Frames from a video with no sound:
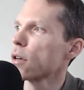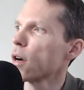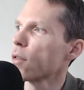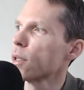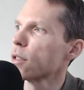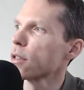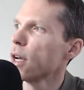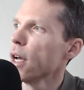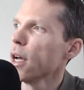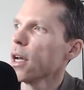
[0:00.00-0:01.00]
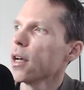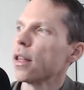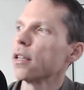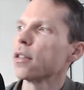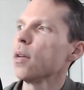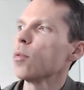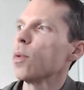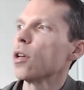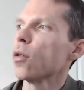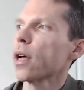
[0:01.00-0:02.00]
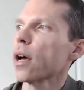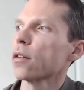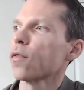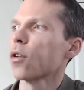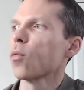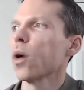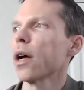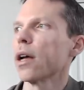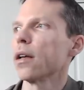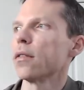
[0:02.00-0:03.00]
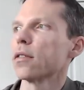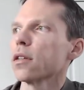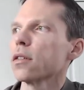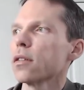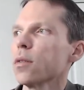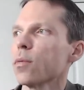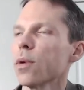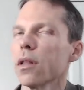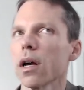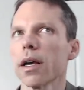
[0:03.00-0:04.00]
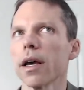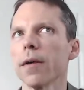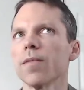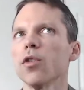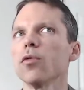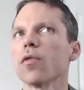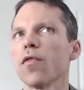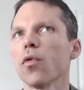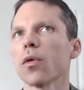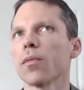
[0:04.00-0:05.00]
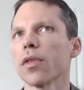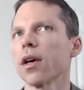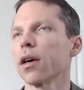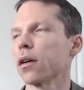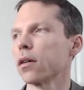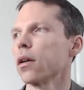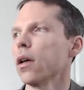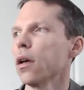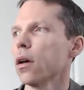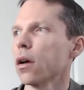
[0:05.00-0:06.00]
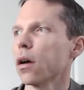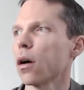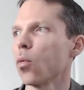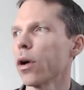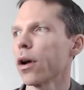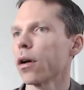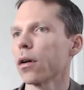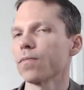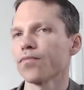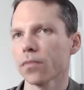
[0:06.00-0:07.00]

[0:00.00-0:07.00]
The governments, they seem to be going out of their way. This doesn't seem to be like a uniform thing where